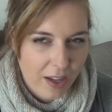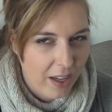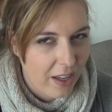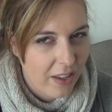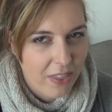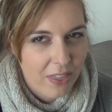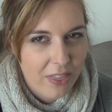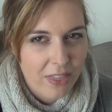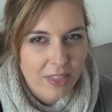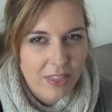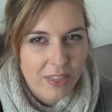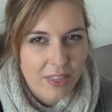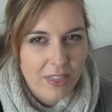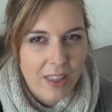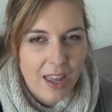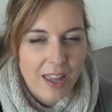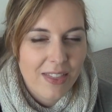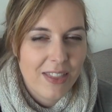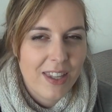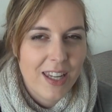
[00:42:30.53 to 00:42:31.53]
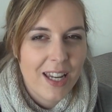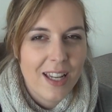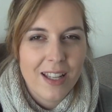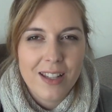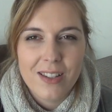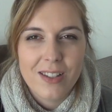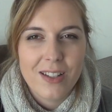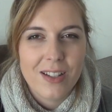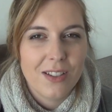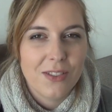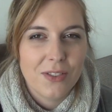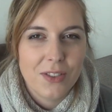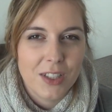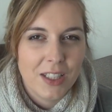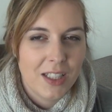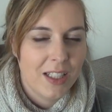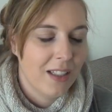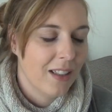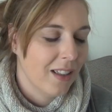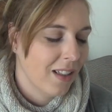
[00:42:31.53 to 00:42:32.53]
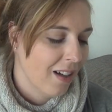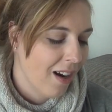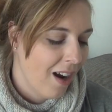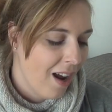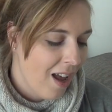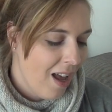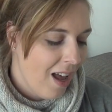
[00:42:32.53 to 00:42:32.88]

in at the end of the year.